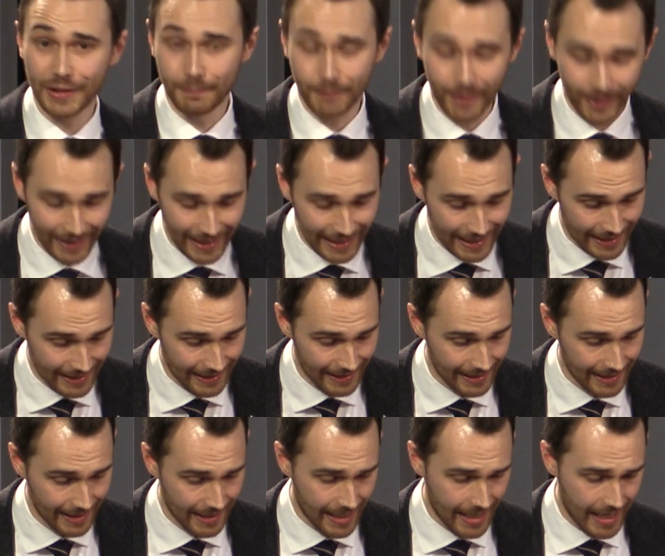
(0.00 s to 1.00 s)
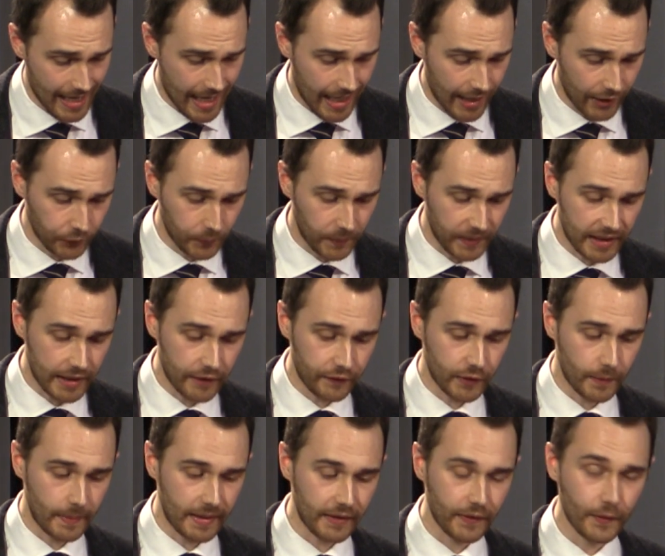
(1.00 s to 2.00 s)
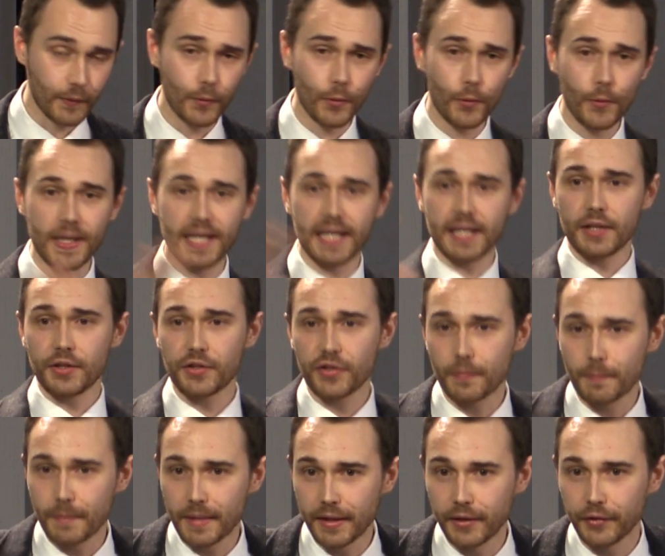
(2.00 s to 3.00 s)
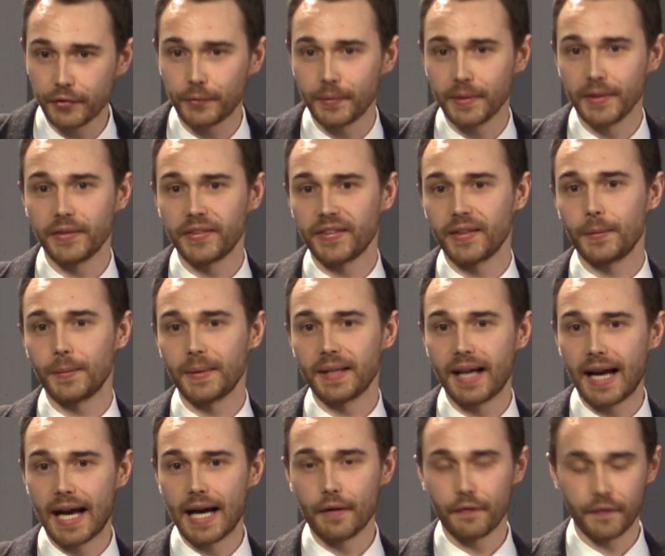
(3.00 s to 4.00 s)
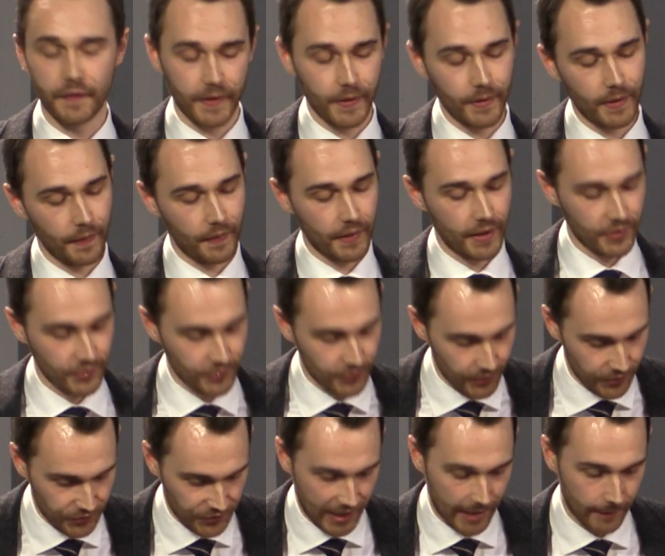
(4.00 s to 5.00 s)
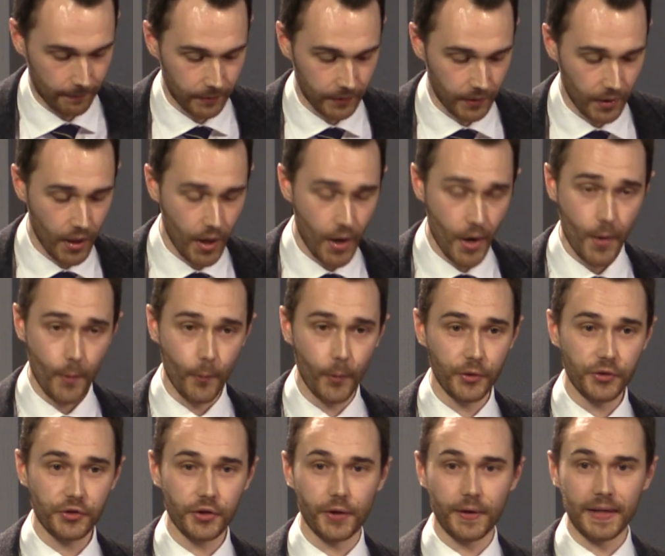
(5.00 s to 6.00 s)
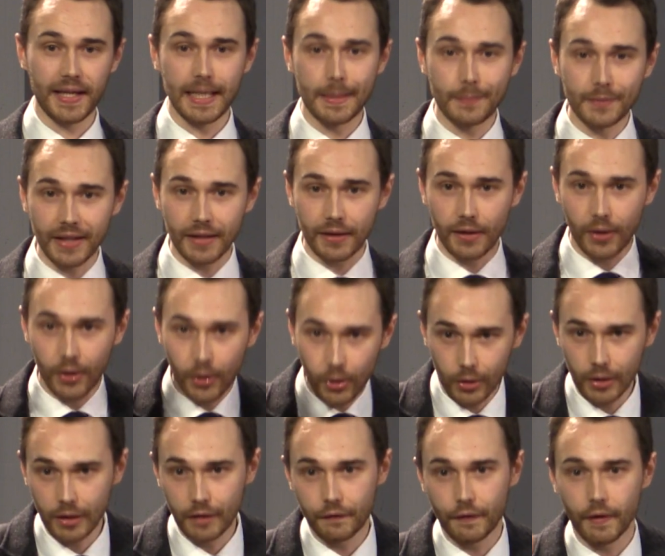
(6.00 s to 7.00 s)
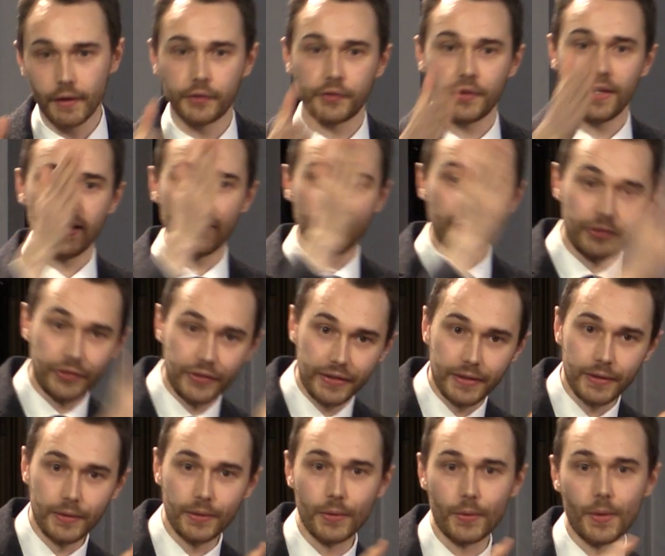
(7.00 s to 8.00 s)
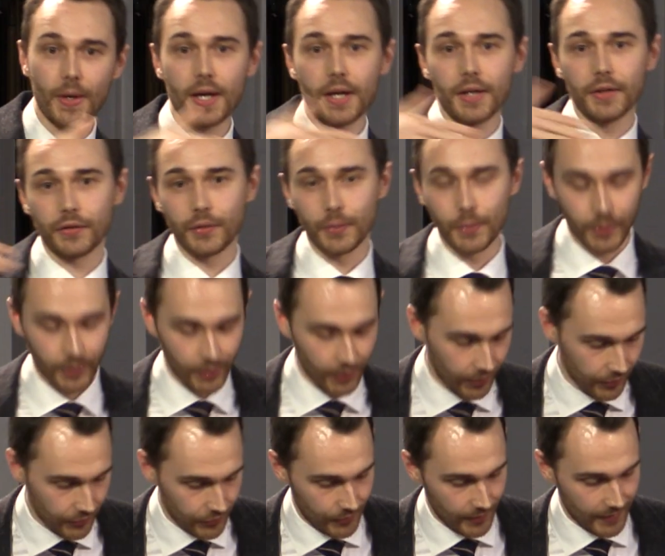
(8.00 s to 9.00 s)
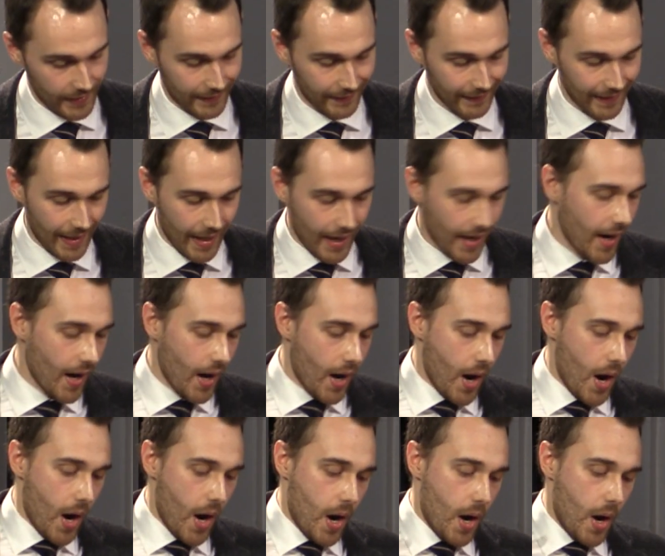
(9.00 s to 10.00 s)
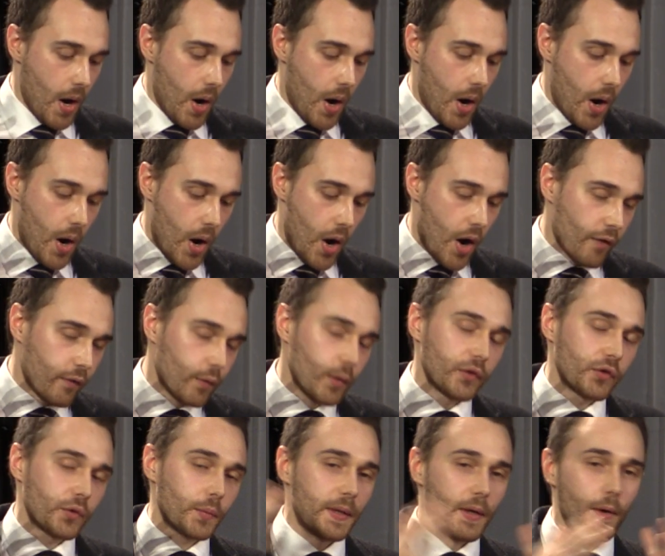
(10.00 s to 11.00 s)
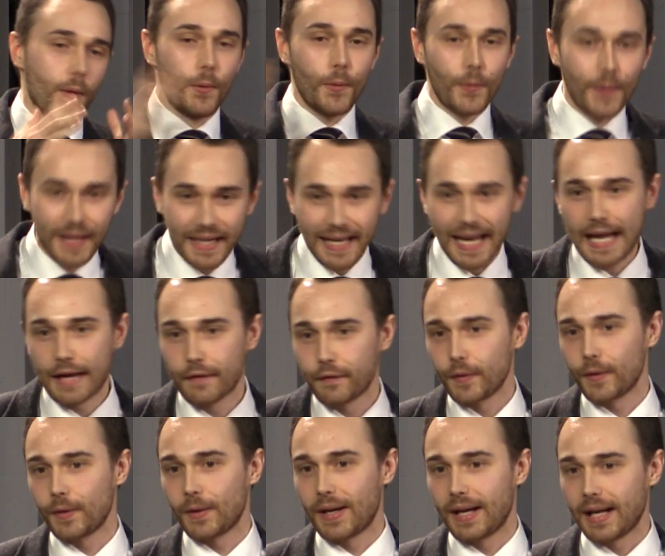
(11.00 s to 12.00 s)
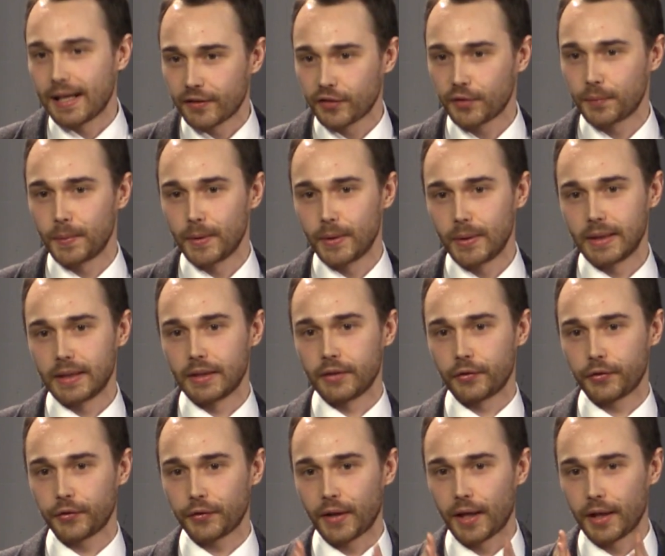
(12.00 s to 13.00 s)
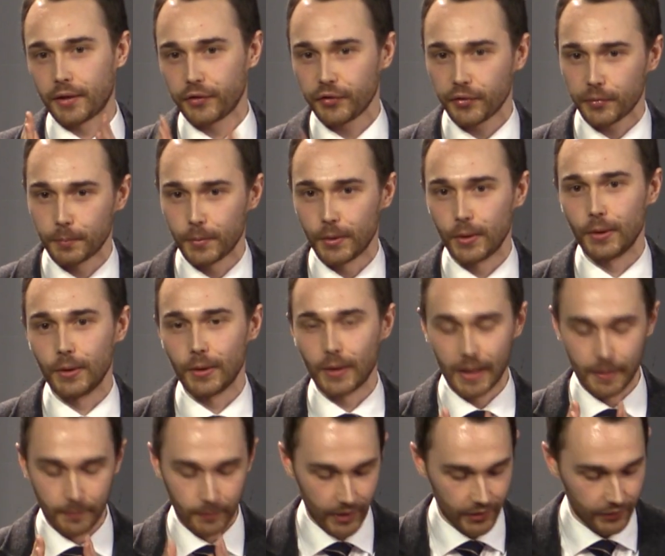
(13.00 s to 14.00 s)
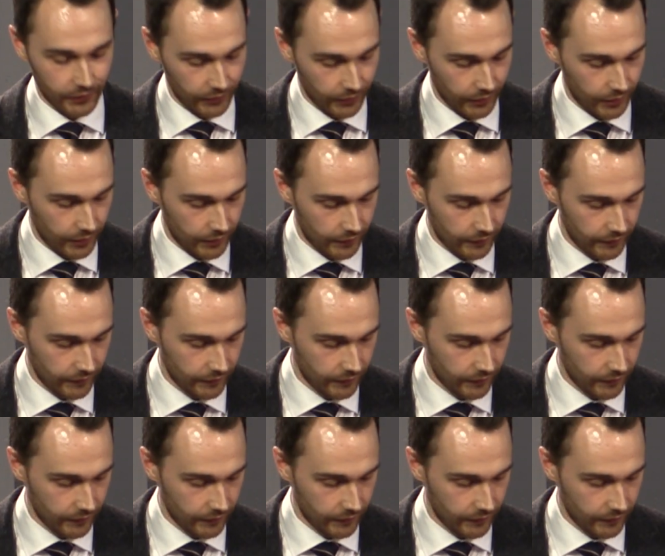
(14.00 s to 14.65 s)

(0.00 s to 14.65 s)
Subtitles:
our money as we give to make the range of ministries that we have here at this church happen, which are aimed at all of us, 0 to 100, of which we only ever experience a small amount of.